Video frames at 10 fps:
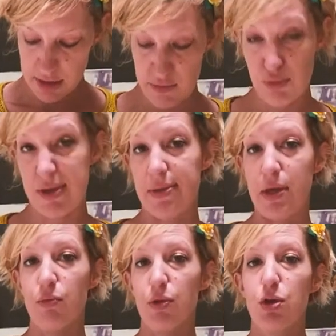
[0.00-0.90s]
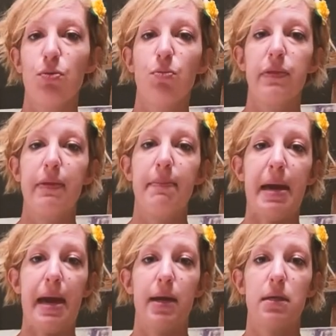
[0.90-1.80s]
of breathing room with the
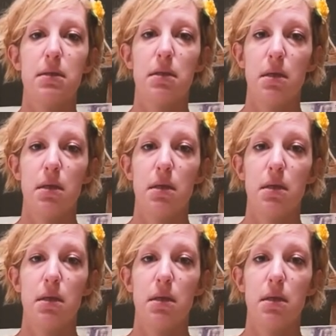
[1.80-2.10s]
mat,